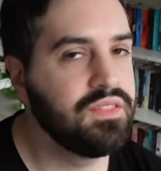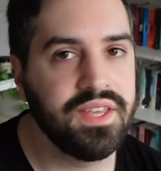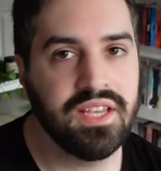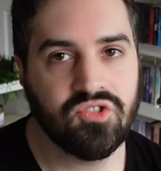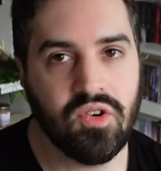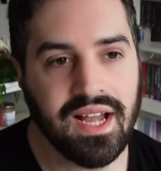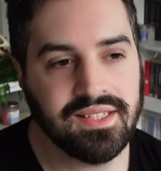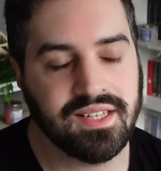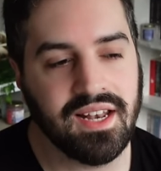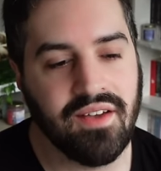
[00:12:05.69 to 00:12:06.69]
The Straw
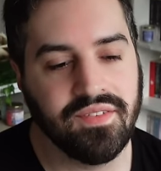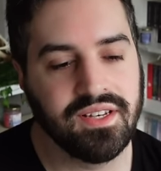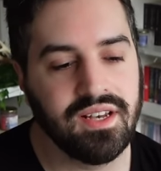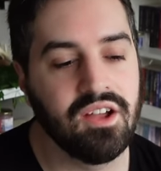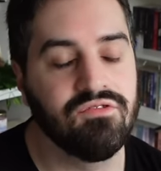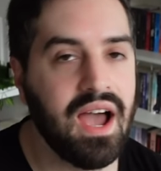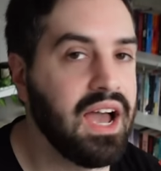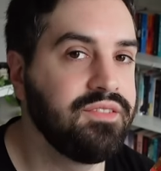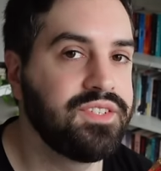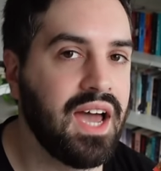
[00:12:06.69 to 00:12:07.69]
Hats still haven't
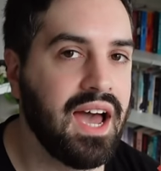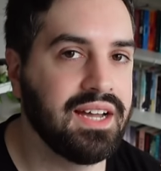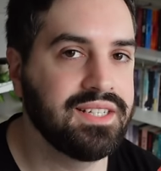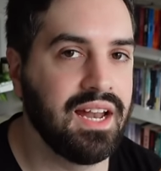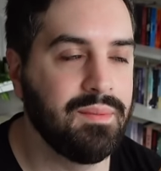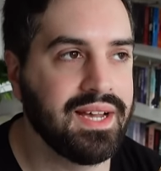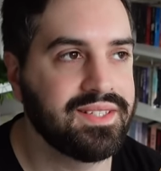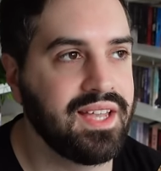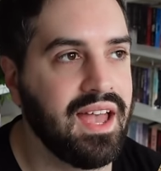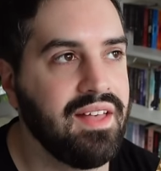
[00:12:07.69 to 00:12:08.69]
arrived at
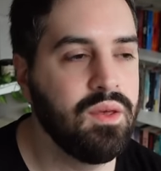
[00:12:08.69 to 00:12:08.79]
Alabasta.